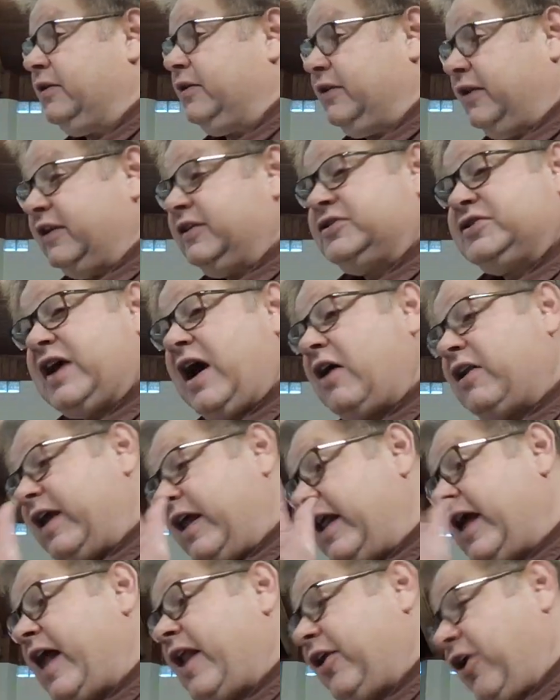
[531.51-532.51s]
The child
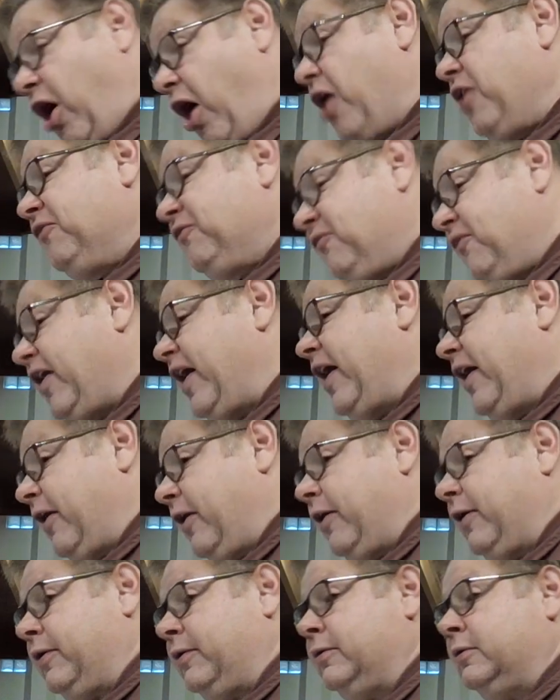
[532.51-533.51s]
had had an
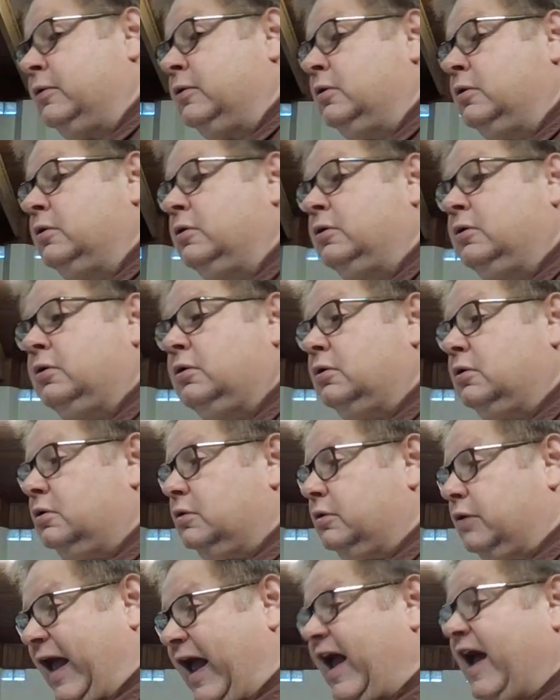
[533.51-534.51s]
unfair
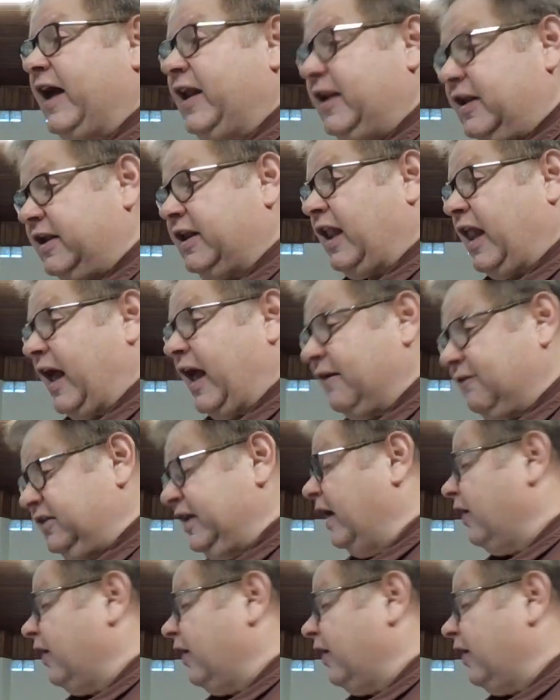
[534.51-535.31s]
hand in life